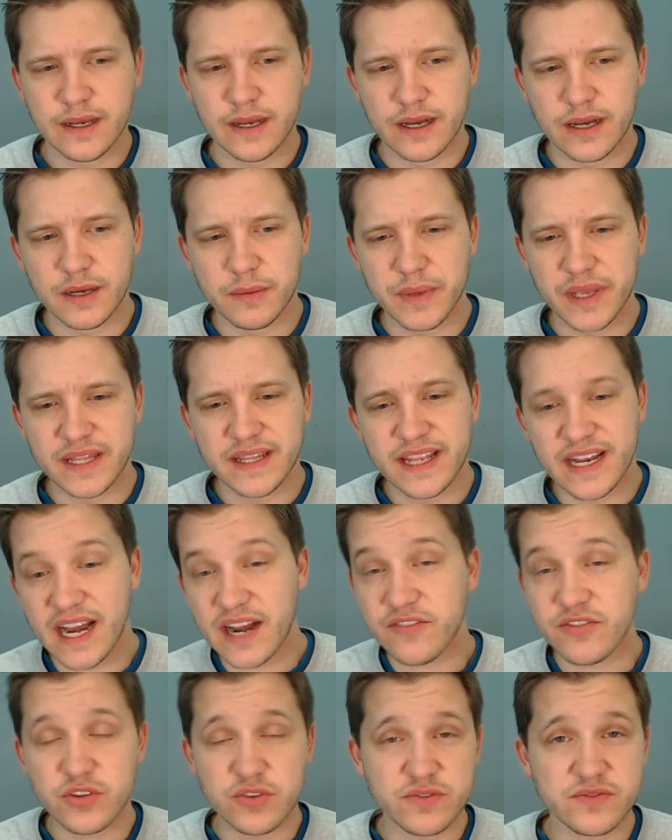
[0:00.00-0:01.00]
Um, and then
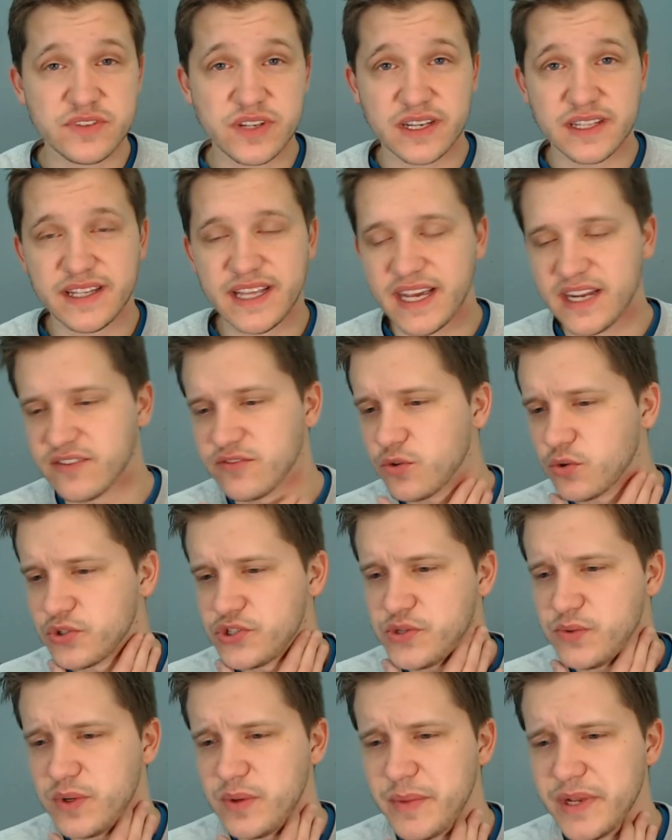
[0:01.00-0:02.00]
after you've done that, of
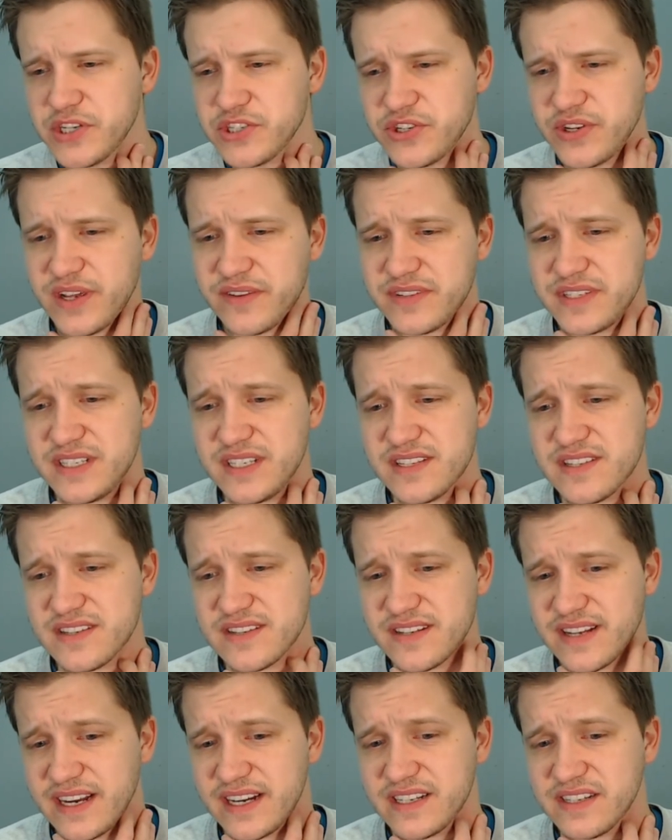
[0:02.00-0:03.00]
course, you want to make sure you have a
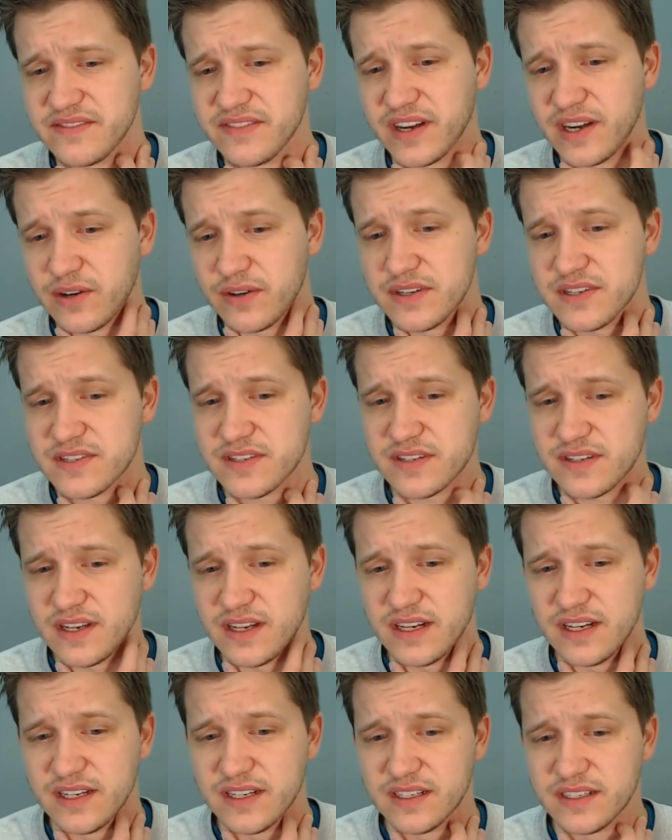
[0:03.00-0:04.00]
decent antivirus.
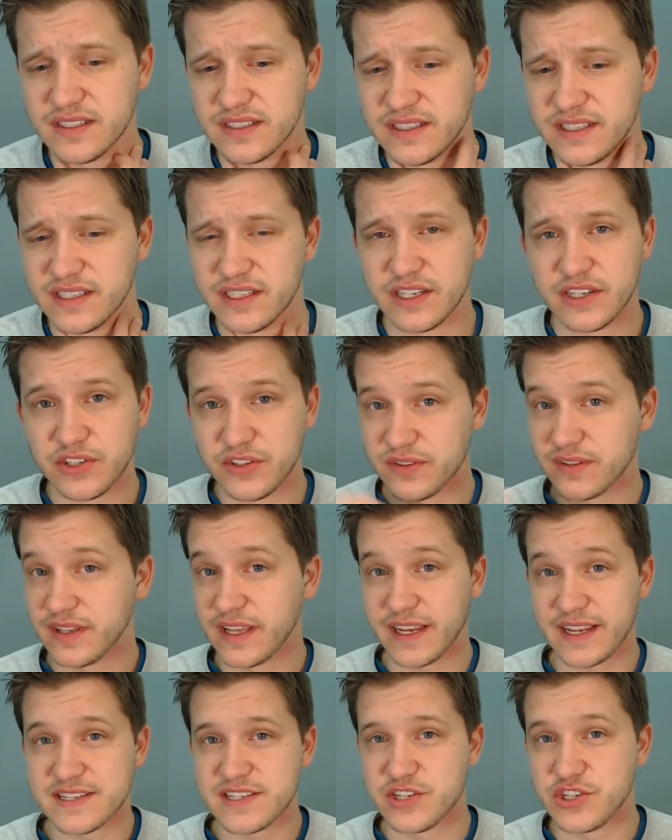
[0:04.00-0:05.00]
Uh, and, and,
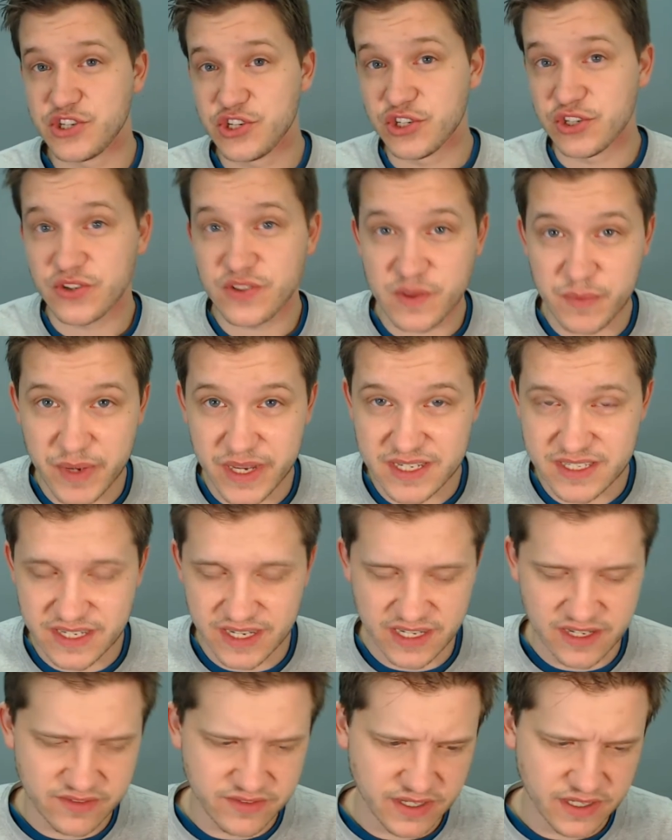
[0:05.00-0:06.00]
like I said, you're the best
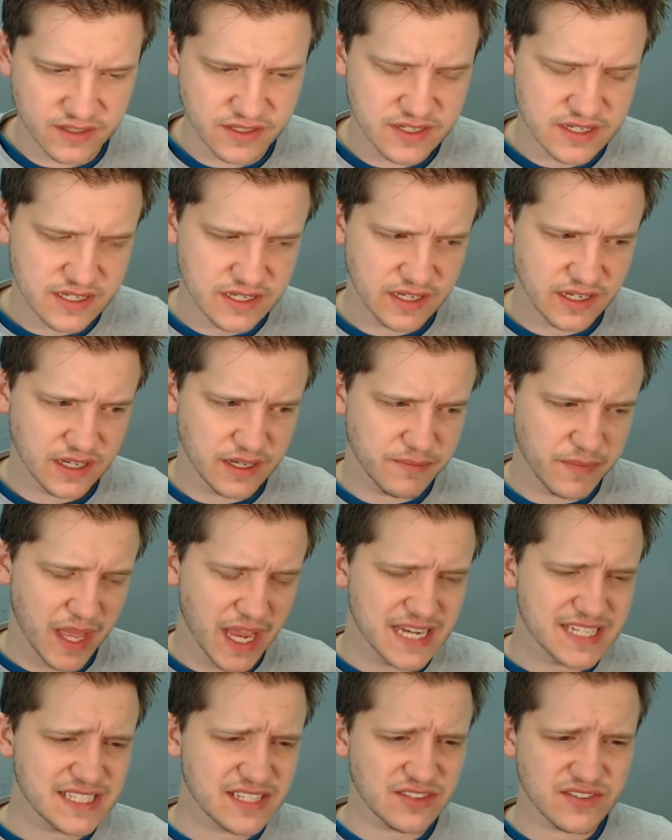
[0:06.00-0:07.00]
antivirus. Um,
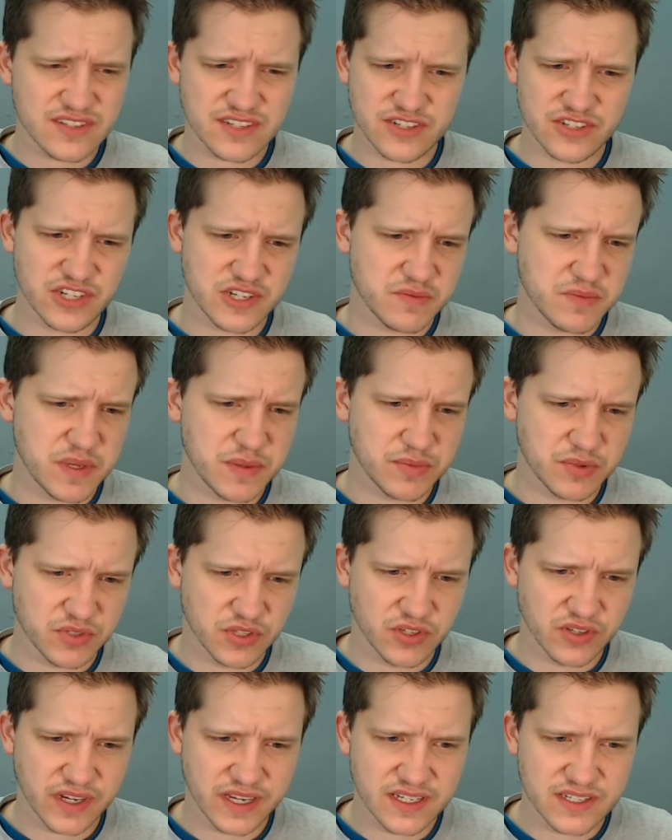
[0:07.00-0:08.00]
I still suggest people
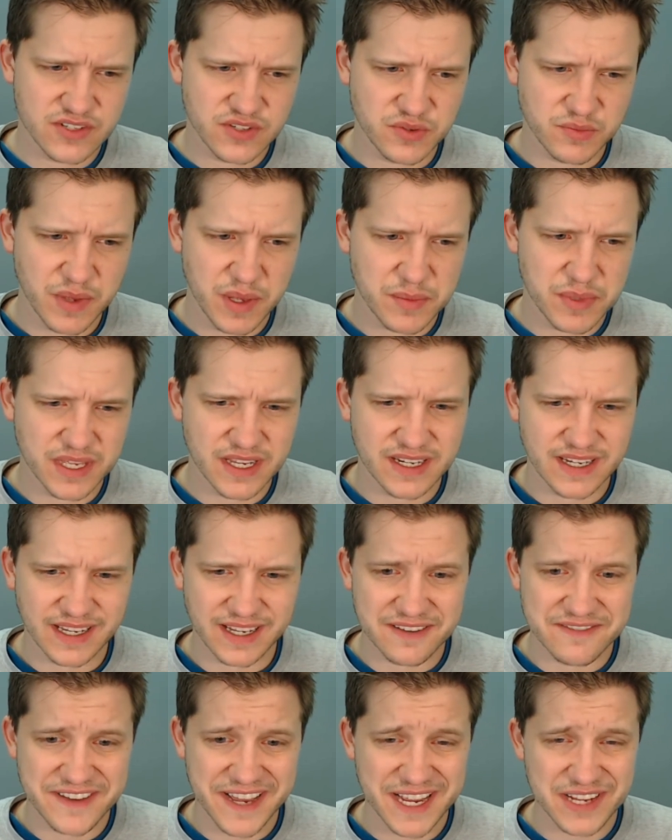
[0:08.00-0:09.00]
look into maybe
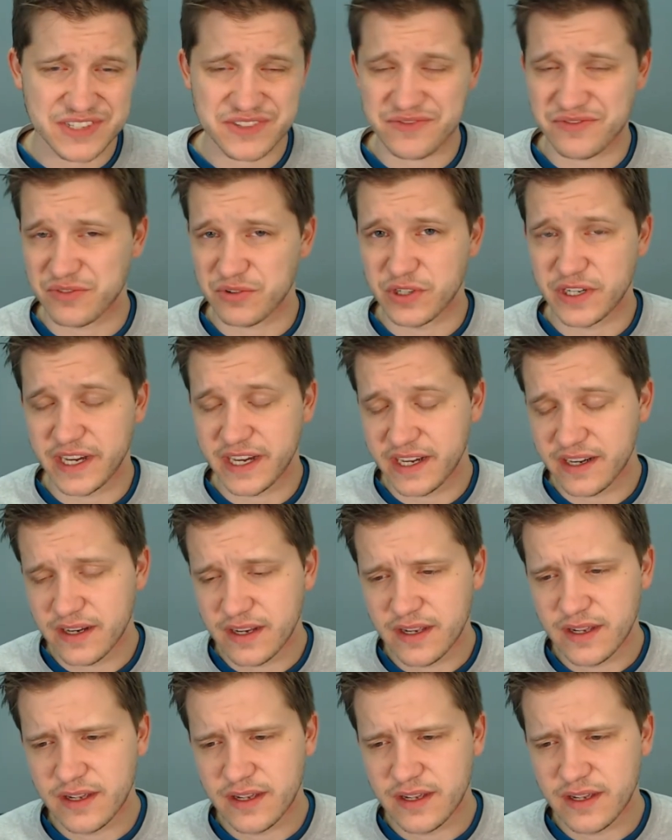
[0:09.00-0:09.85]
getting Avast free.